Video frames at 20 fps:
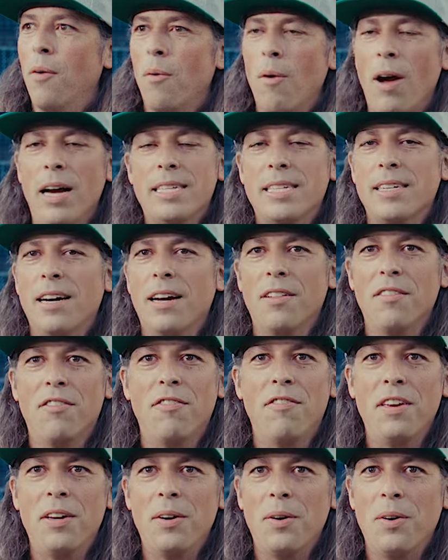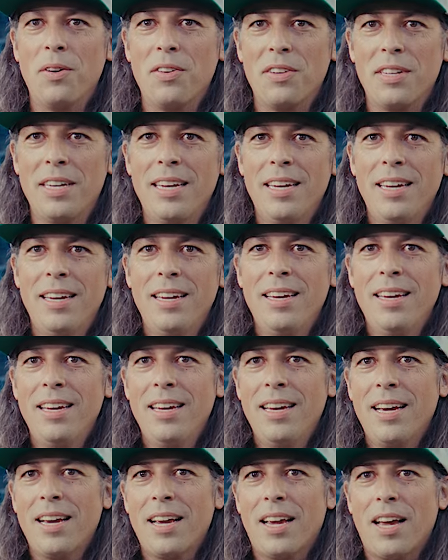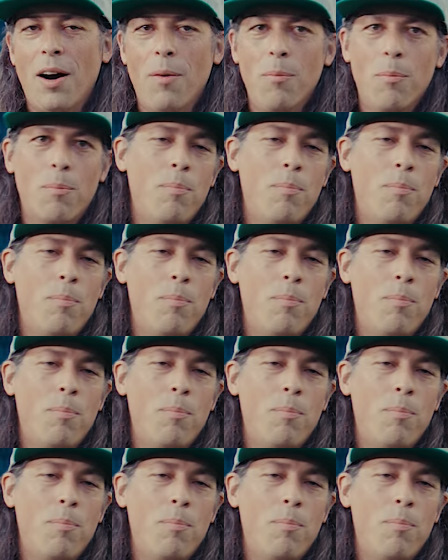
the right side of the field, got,